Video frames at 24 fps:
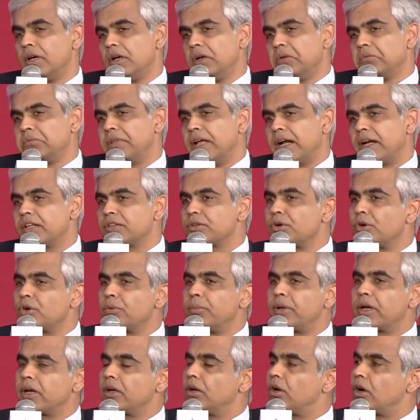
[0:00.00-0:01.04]
that is going
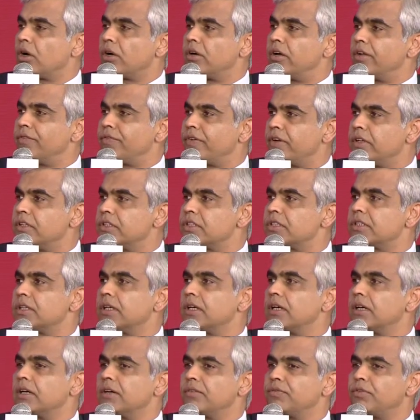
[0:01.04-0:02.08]
to make a lot of difference
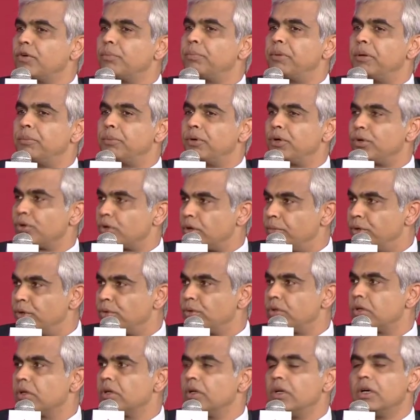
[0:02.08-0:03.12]
for people to
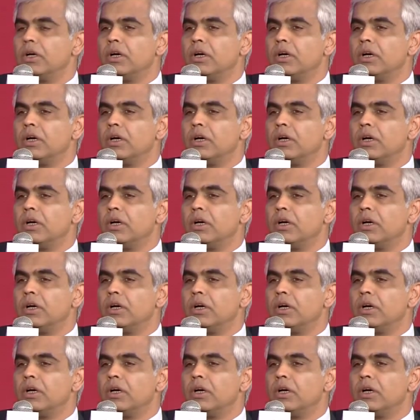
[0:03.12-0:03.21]
commute.